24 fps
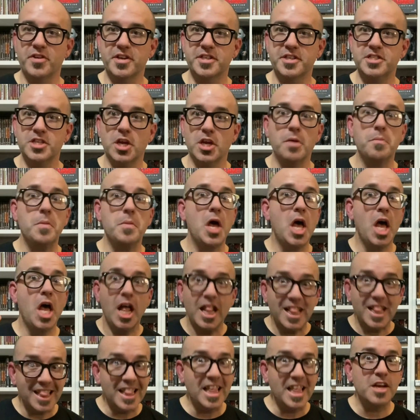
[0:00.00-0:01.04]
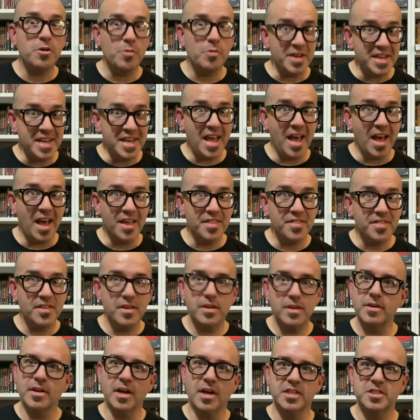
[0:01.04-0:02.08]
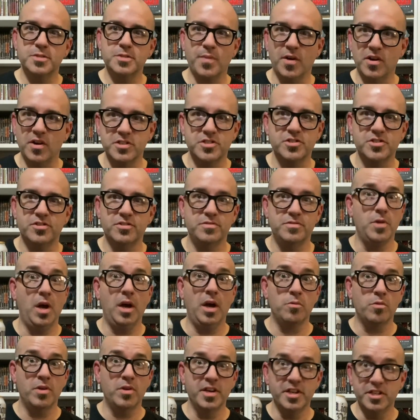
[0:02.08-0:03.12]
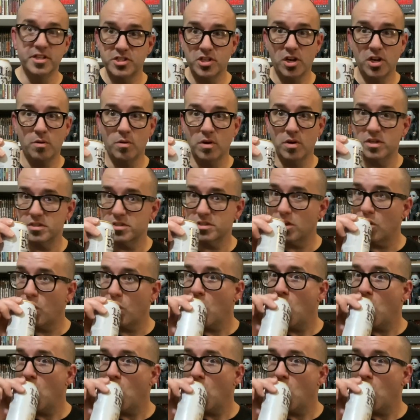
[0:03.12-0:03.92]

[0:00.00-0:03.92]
some Liquid Death. Not sponsored. I wish I was, though.